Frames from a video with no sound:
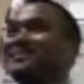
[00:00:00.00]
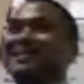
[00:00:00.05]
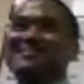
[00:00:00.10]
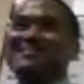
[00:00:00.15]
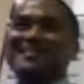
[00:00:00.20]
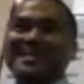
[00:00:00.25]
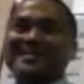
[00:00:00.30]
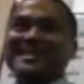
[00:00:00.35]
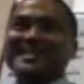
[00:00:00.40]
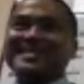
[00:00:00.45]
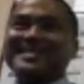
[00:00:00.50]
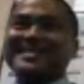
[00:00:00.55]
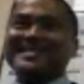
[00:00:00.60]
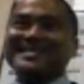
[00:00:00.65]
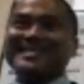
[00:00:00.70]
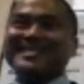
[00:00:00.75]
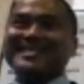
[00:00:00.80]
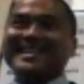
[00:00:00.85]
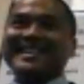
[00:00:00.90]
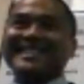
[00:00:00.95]
Right? Oh, this is my
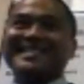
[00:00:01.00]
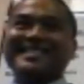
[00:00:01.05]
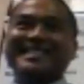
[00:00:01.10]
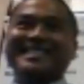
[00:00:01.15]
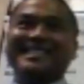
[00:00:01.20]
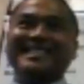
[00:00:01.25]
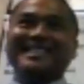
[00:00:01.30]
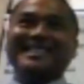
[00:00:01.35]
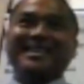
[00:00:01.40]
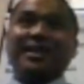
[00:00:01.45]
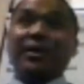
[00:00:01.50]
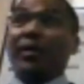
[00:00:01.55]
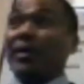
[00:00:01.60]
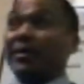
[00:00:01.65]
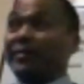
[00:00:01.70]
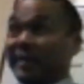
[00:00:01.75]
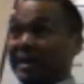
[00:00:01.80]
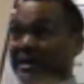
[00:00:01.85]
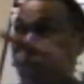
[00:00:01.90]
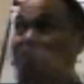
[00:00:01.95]
baby. Yeah.
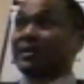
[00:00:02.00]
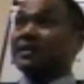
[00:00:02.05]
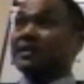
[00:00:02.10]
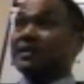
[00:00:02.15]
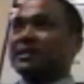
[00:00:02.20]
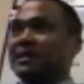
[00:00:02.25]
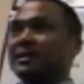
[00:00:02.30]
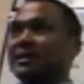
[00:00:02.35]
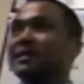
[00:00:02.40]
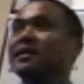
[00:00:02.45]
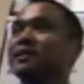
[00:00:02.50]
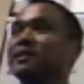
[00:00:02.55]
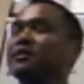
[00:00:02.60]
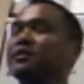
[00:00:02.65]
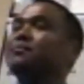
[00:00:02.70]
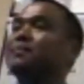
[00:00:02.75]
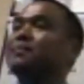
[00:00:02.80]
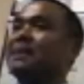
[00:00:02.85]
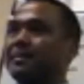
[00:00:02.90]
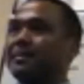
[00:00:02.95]
Or vice
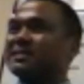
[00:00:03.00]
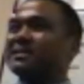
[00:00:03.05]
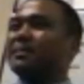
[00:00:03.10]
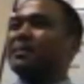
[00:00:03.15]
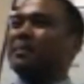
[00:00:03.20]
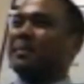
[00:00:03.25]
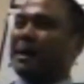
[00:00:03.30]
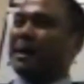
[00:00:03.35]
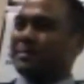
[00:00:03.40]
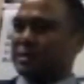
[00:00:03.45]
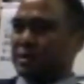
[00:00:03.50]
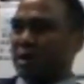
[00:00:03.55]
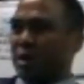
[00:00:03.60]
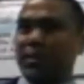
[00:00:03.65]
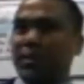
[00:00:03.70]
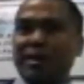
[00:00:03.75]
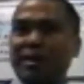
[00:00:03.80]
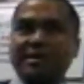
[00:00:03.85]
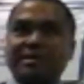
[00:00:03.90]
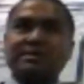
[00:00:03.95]
versa. You've met with some of
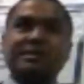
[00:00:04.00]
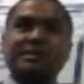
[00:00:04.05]
mom's